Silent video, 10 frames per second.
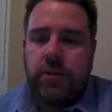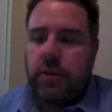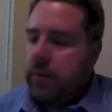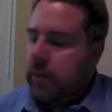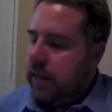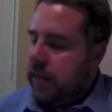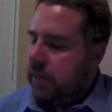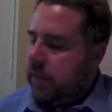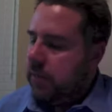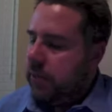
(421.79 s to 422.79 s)
to go ahead
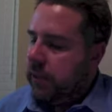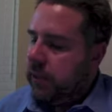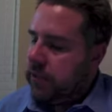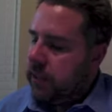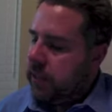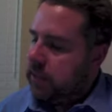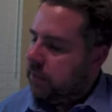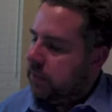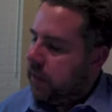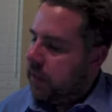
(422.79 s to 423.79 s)
and complete those kinds
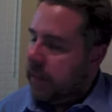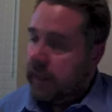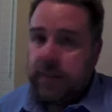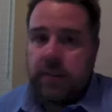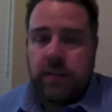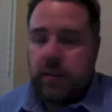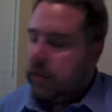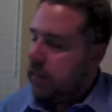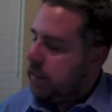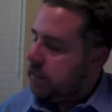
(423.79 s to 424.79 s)
of
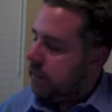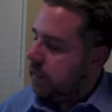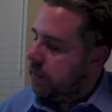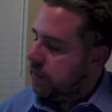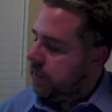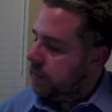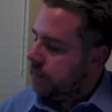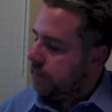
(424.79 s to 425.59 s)
kinds of activities.